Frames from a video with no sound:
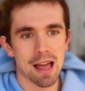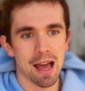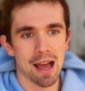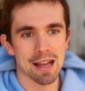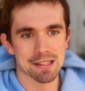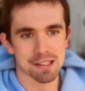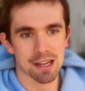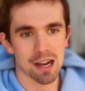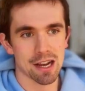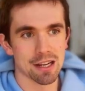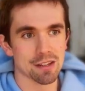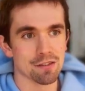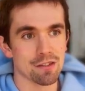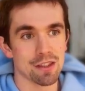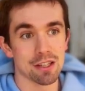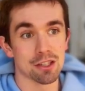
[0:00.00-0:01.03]
as kind
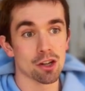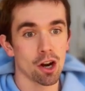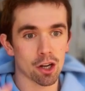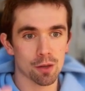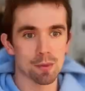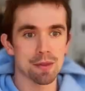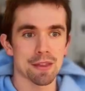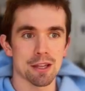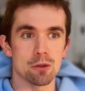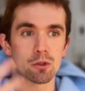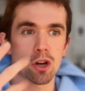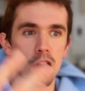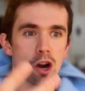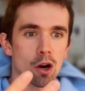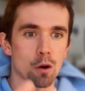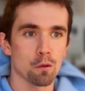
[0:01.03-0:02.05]
of the document that you
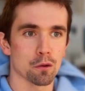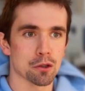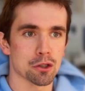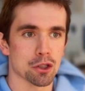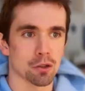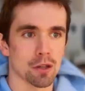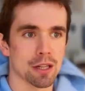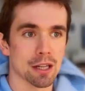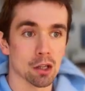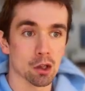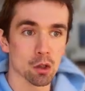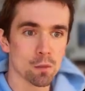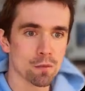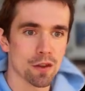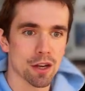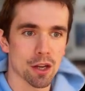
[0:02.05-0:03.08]
talk over during a
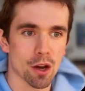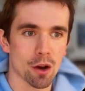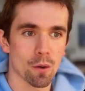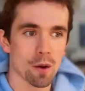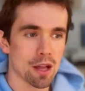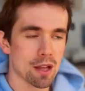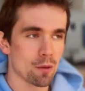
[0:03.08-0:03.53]
Loom video,